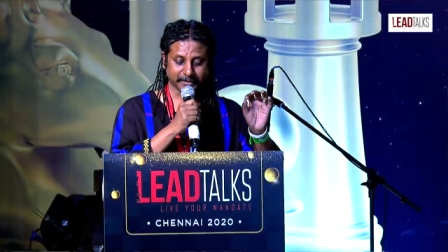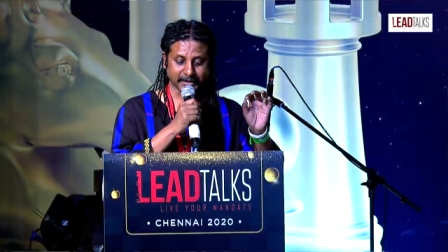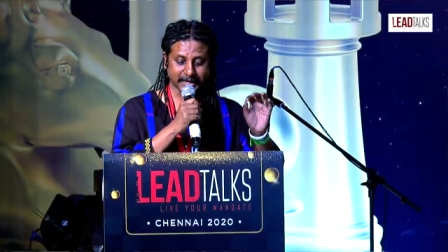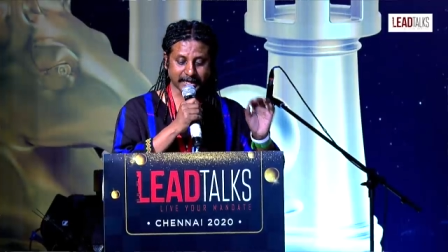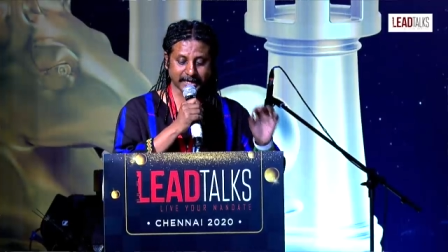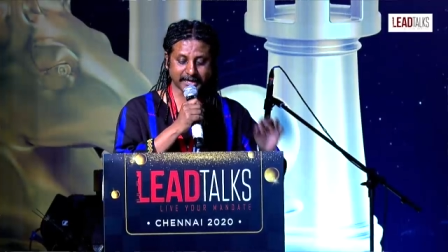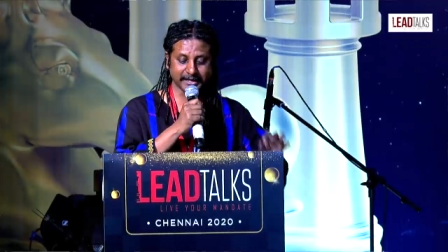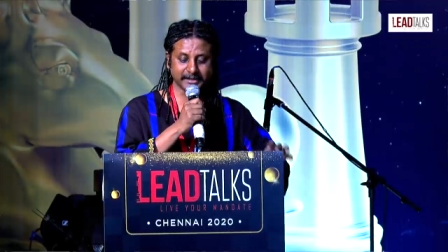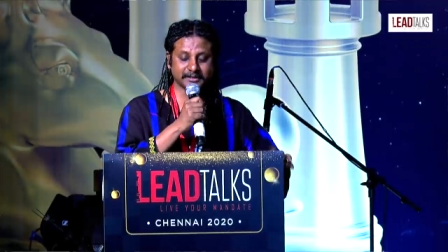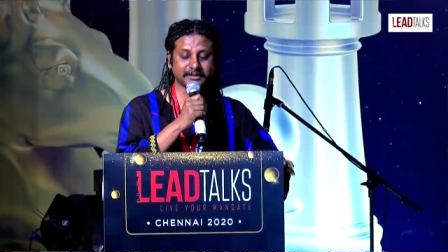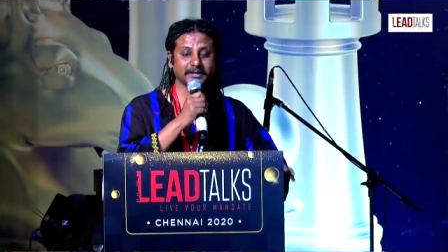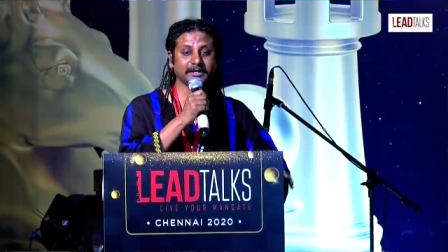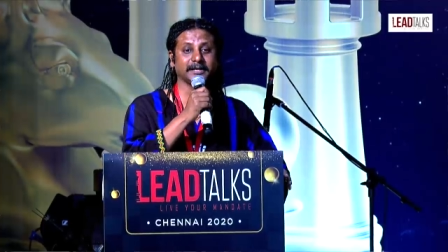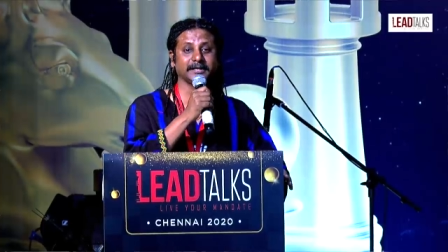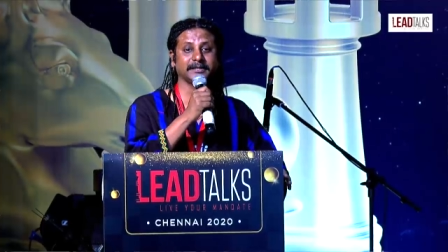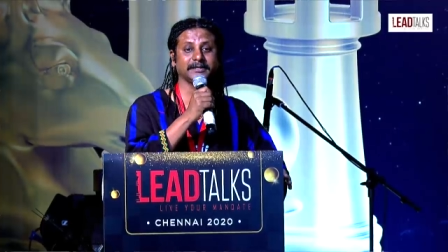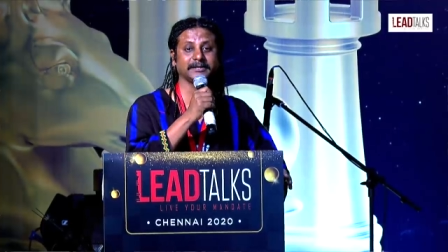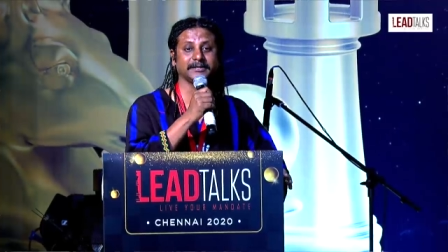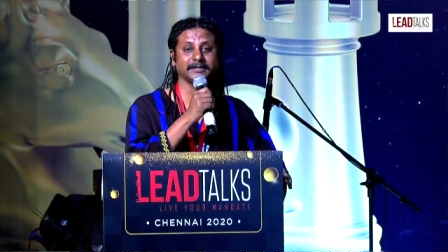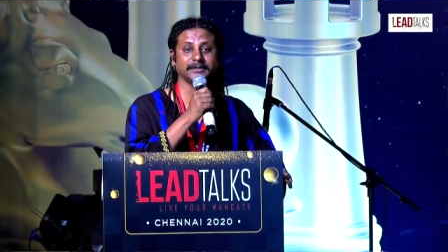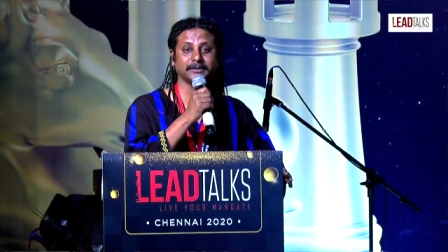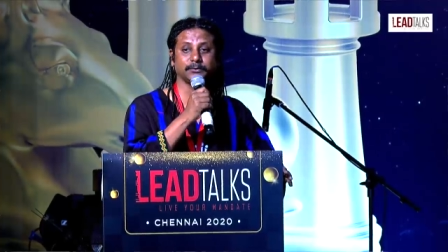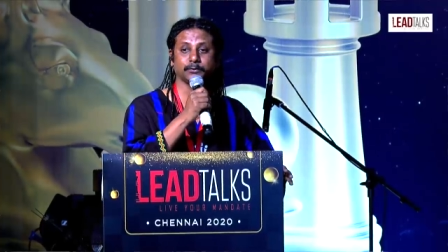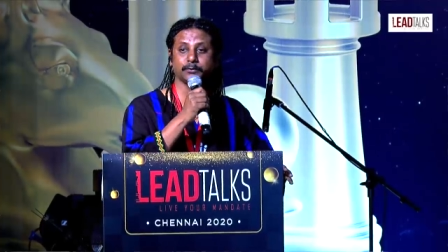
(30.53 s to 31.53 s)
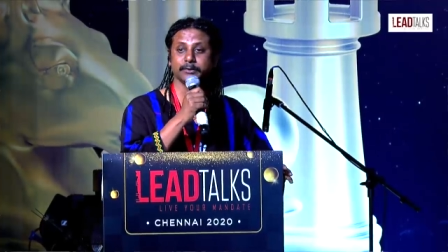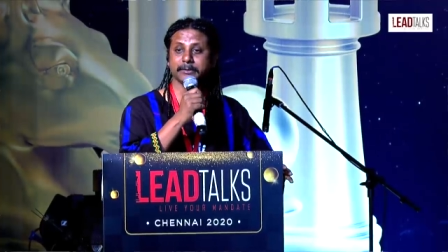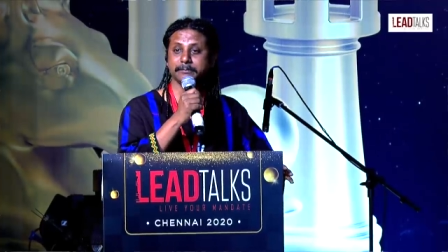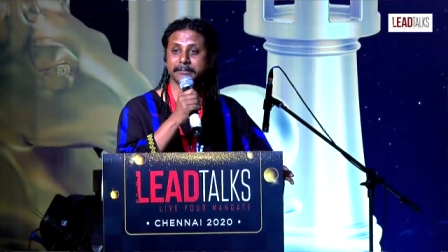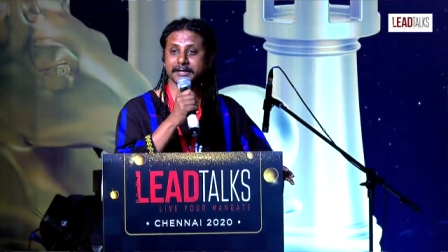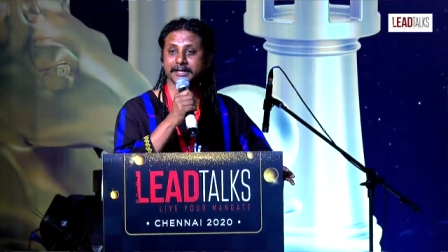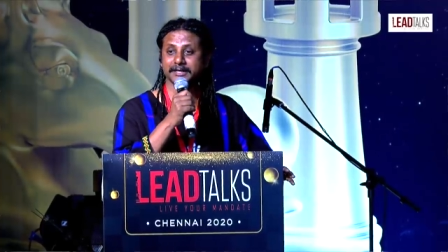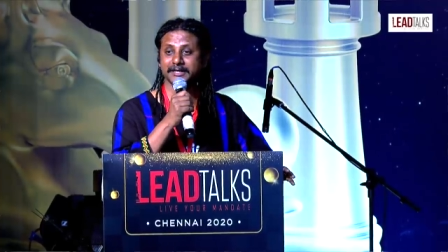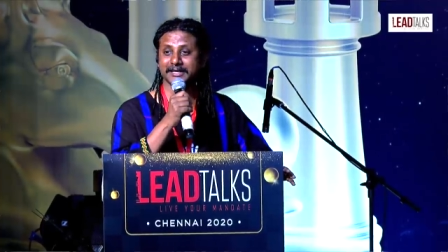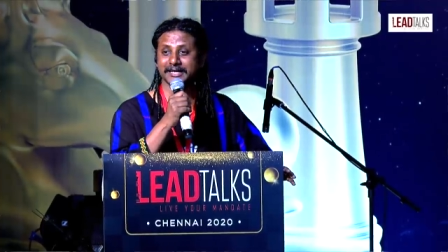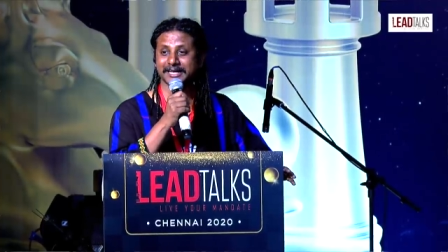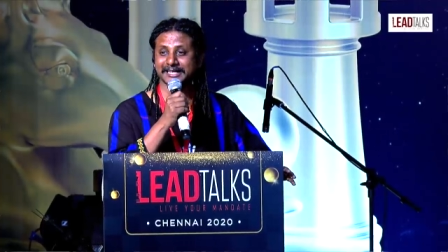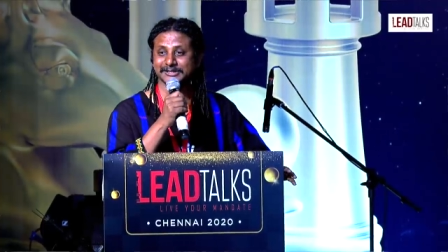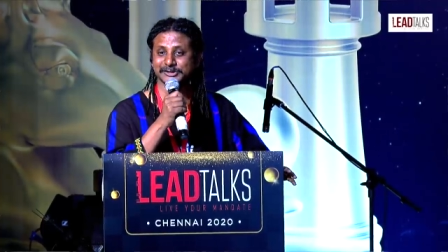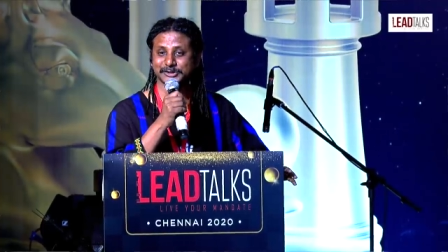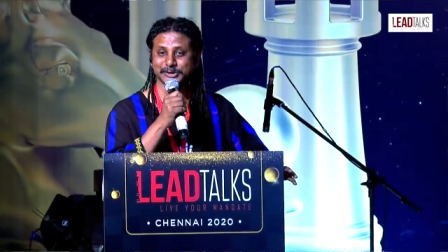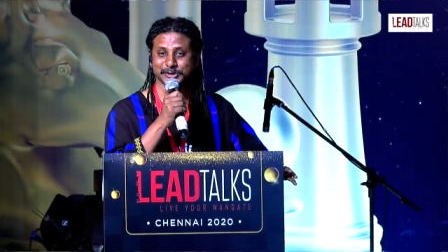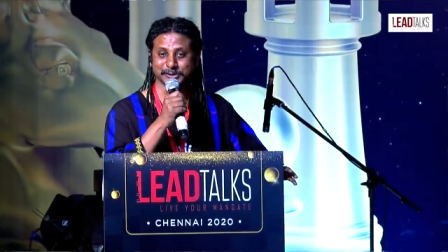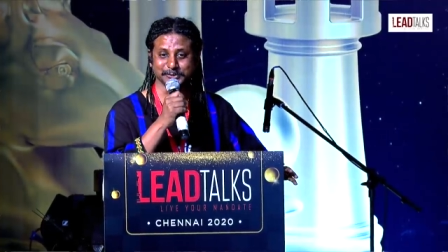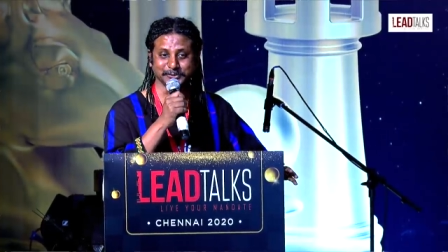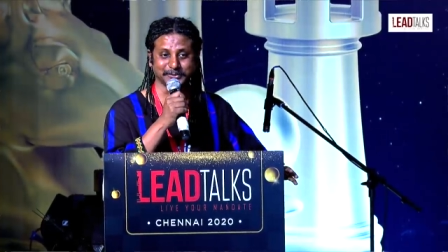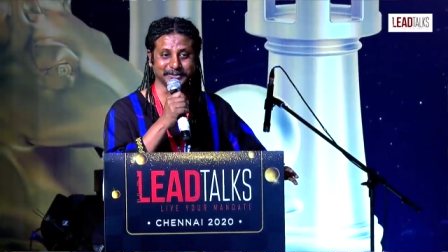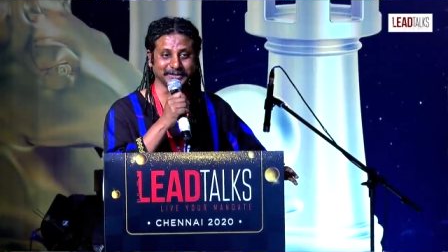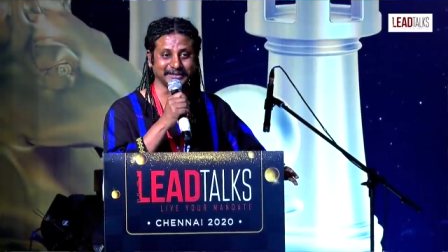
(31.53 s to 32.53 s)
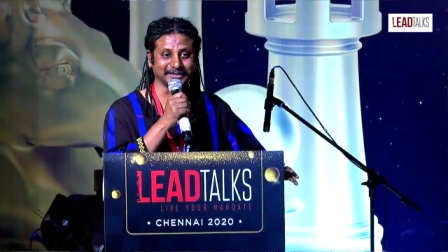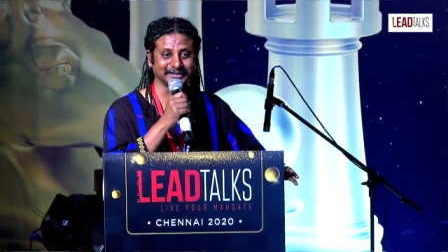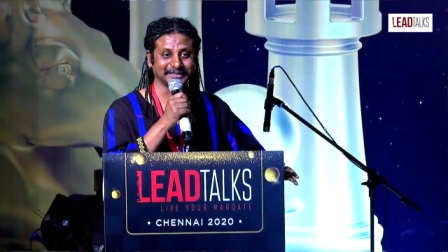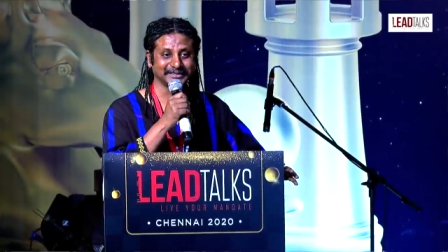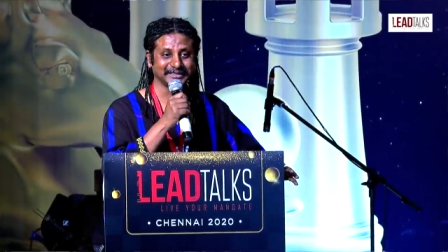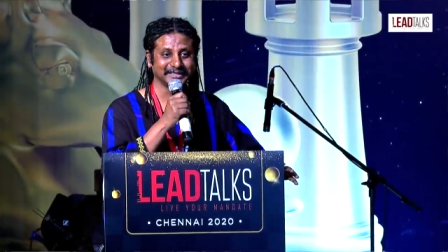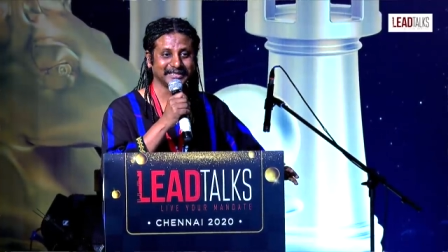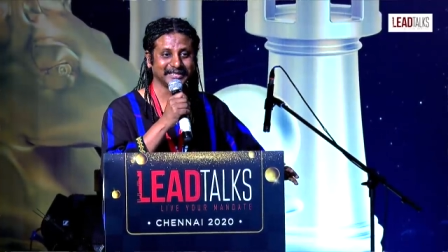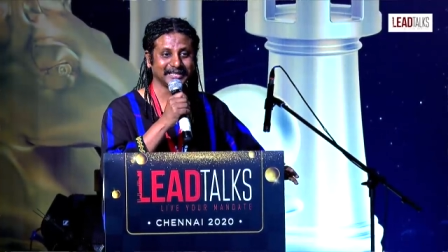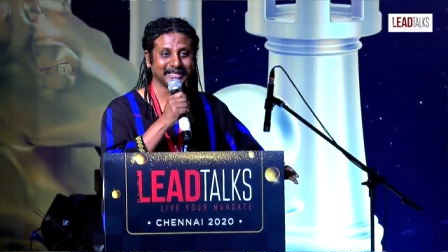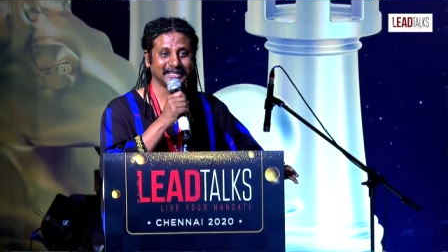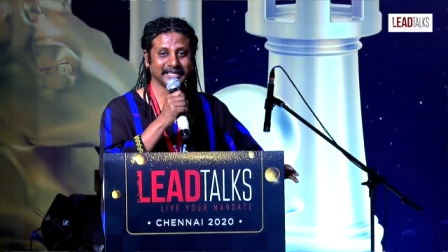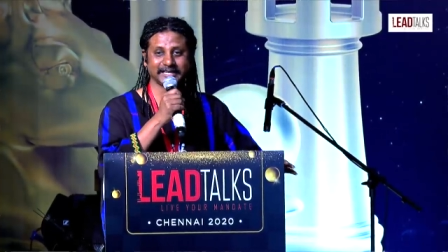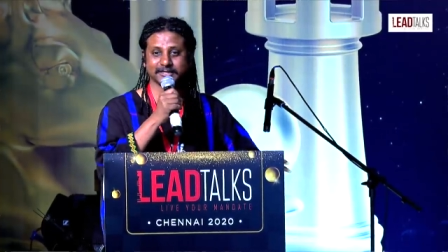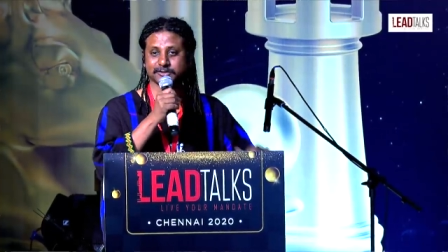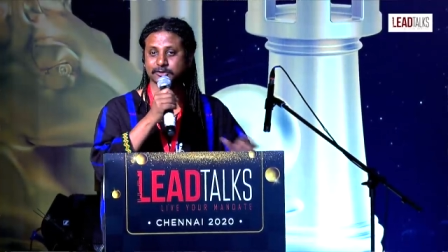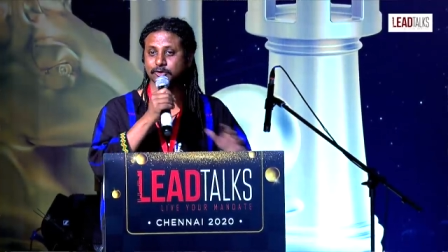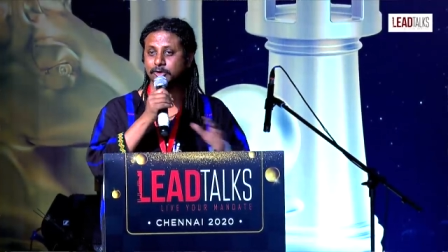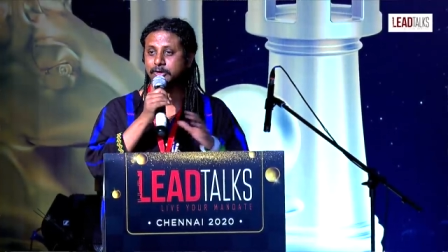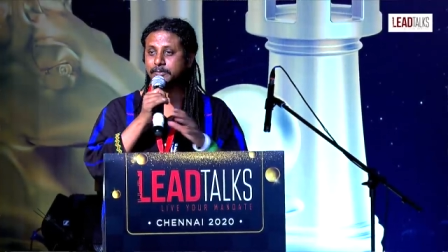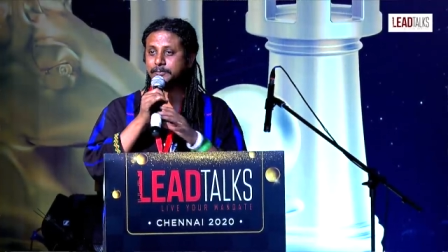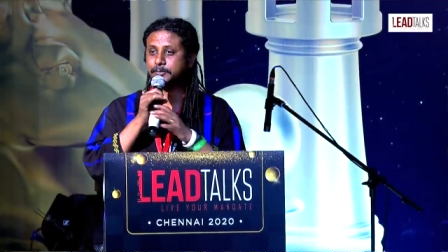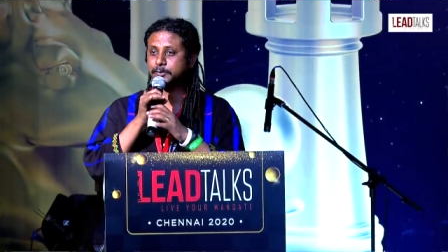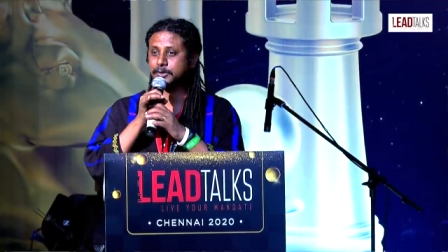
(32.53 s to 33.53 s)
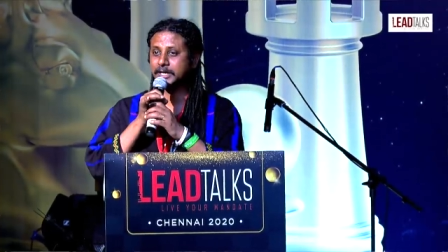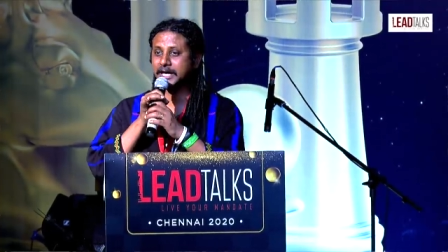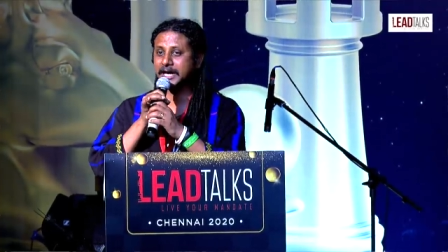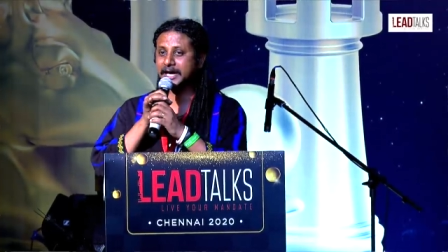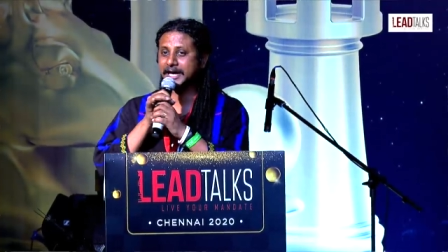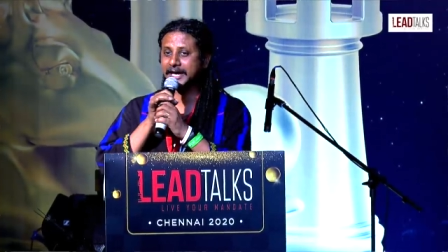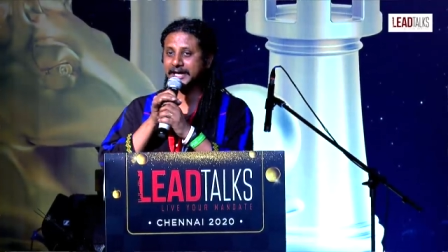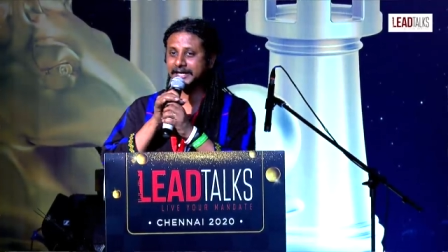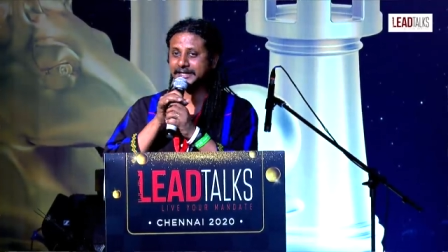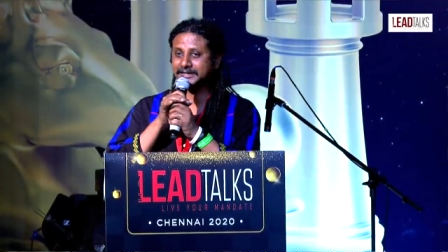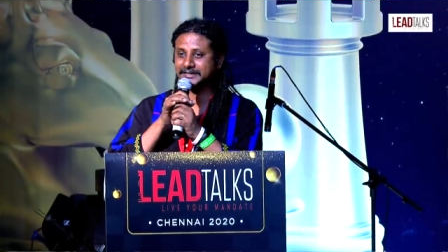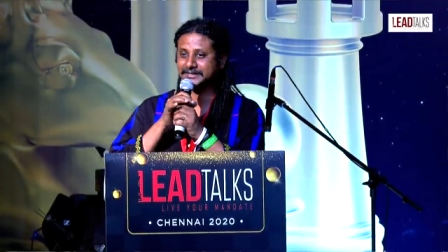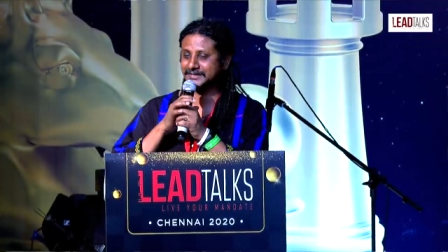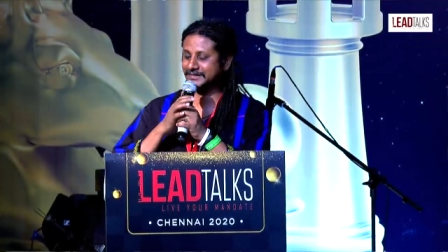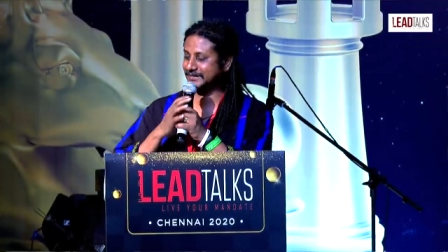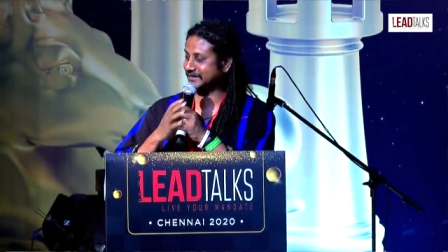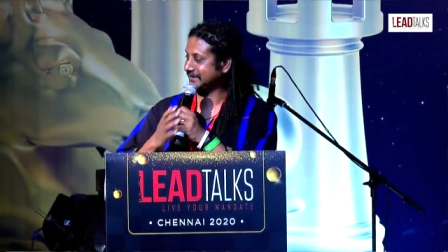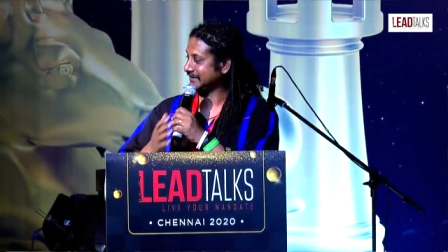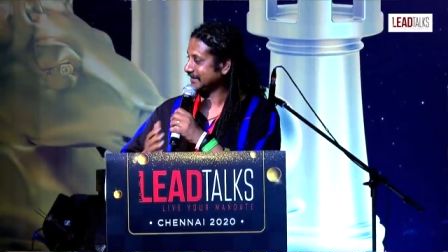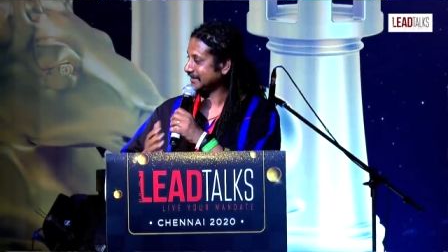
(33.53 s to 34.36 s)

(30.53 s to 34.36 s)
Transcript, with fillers: 800 women and children. Let's all put our hands